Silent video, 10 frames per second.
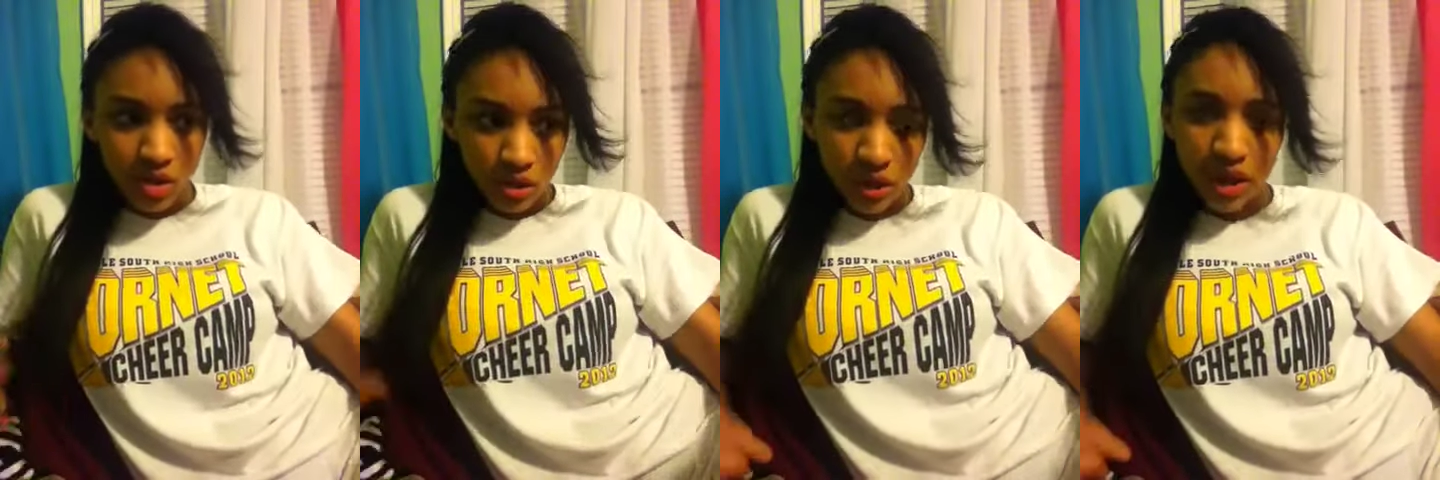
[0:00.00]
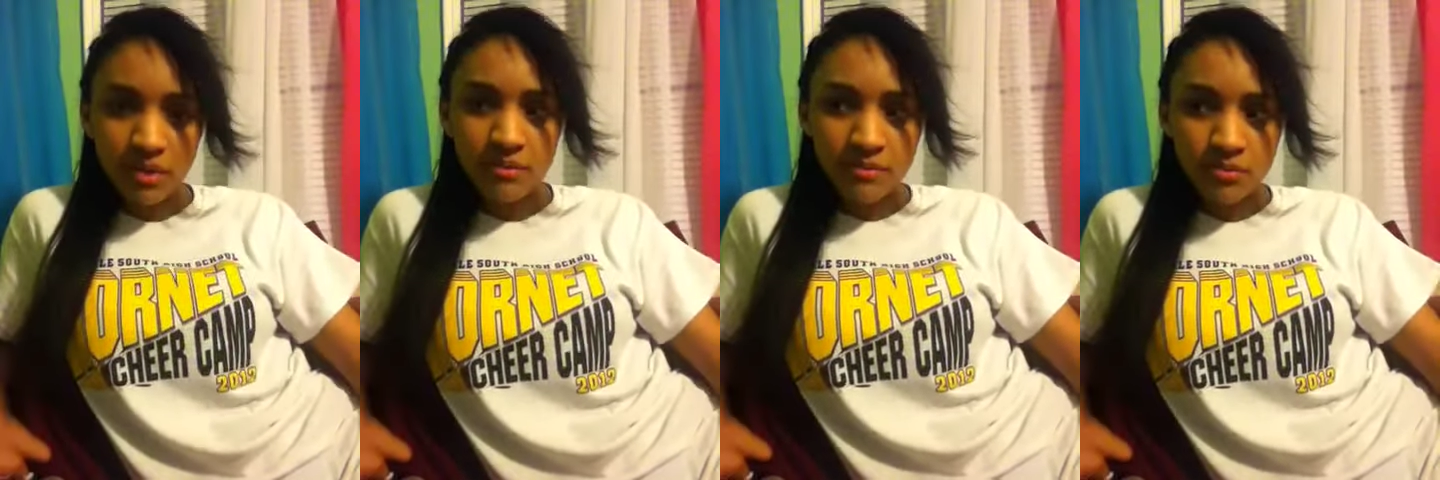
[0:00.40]
Okay.
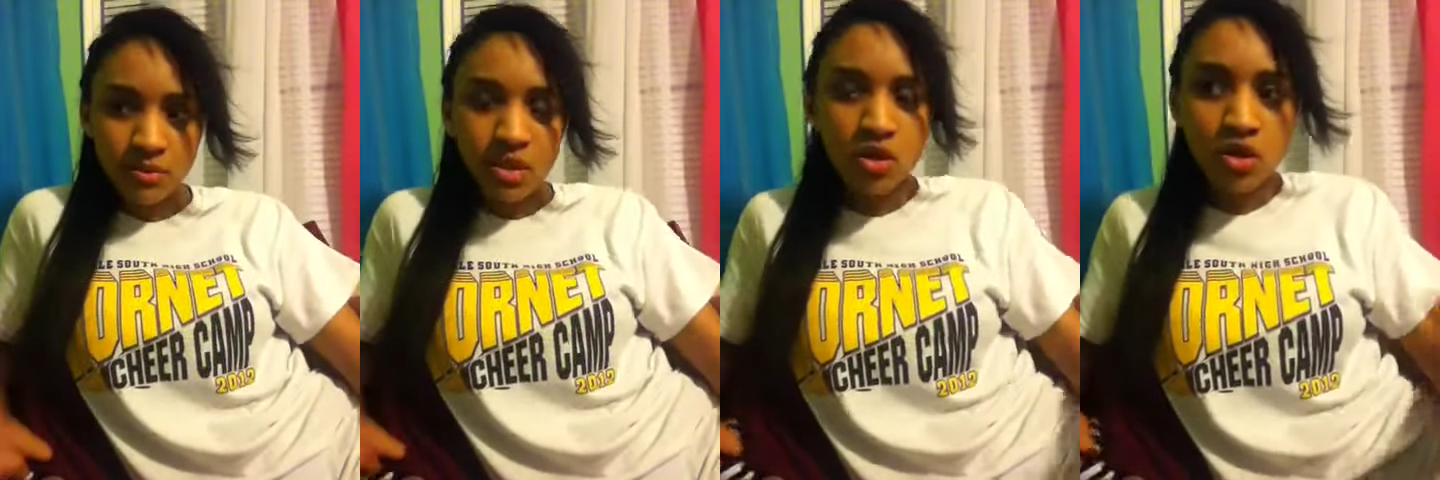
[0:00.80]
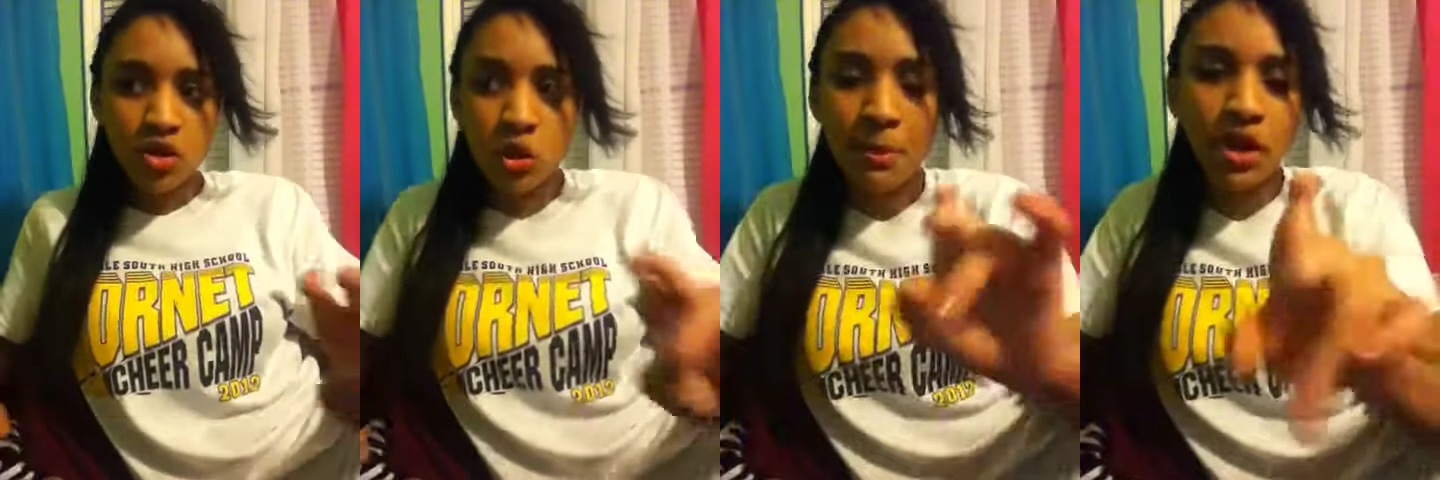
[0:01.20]

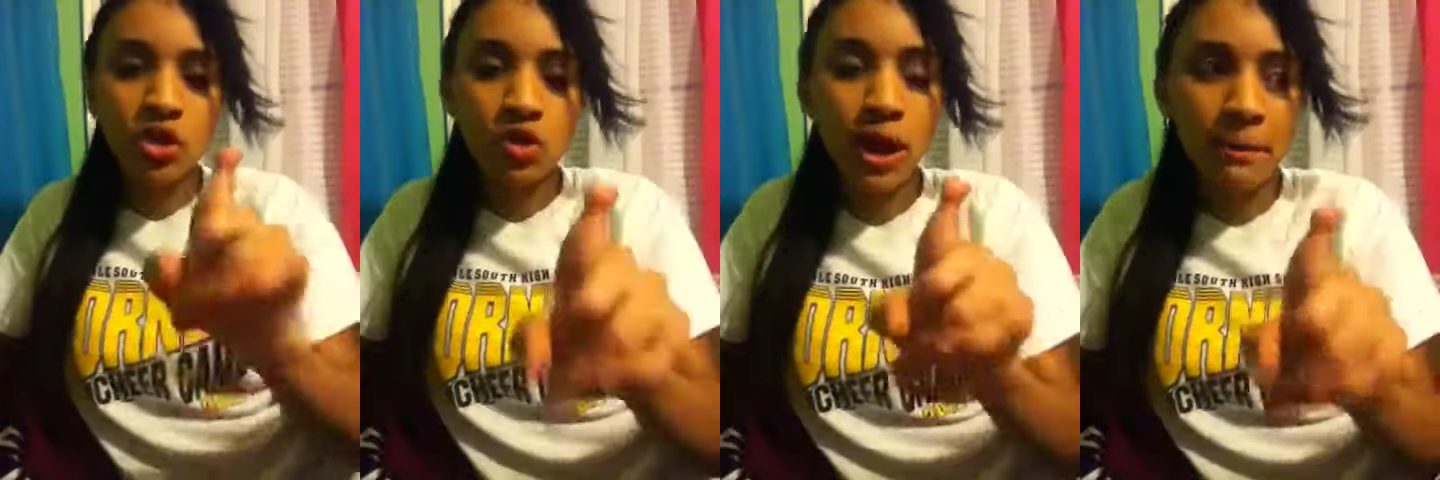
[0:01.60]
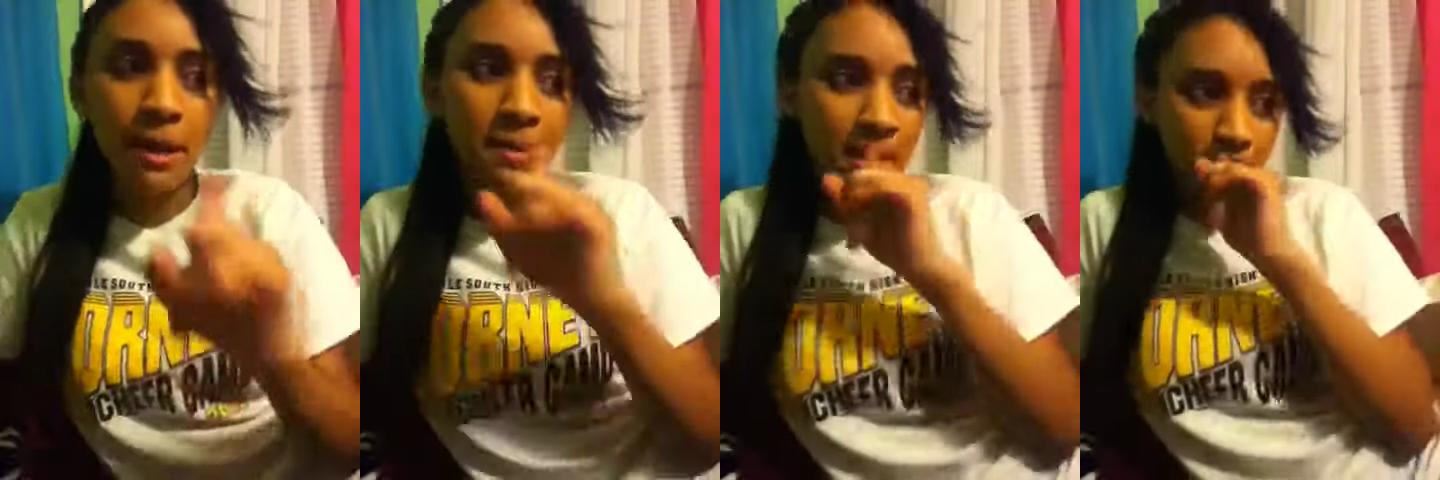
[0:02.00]
So make sure I
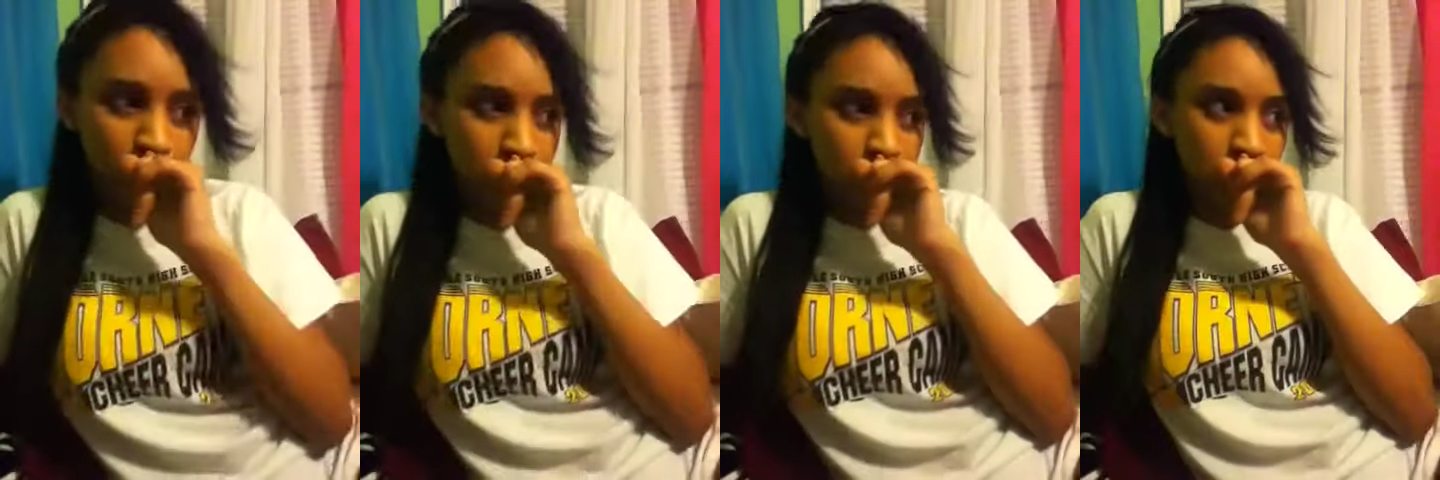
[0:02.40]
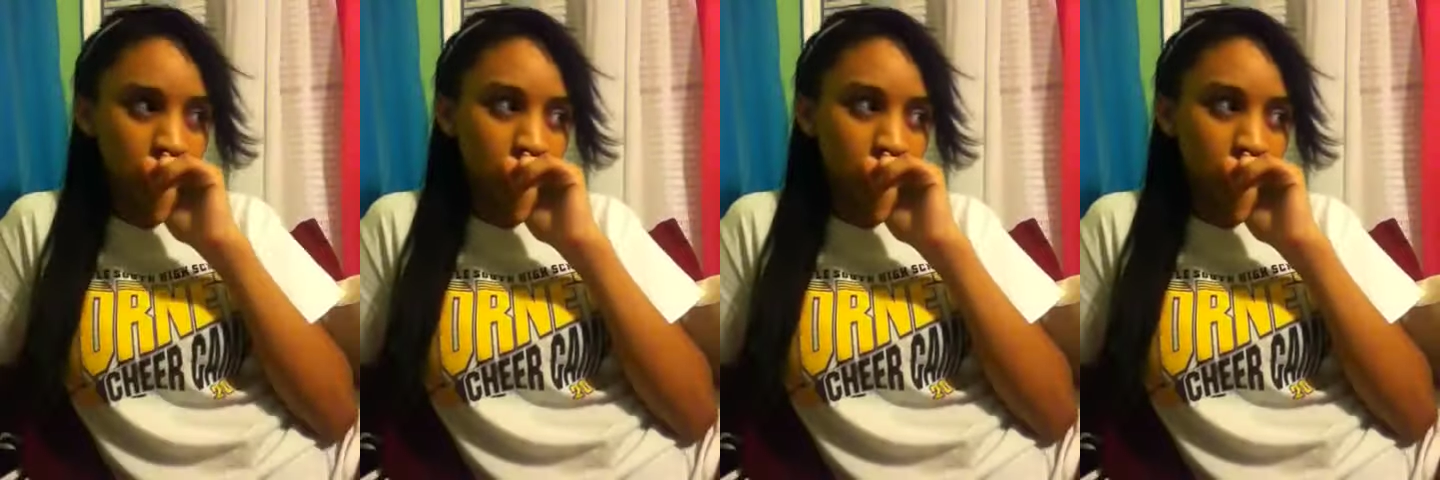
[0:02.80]
buy pants.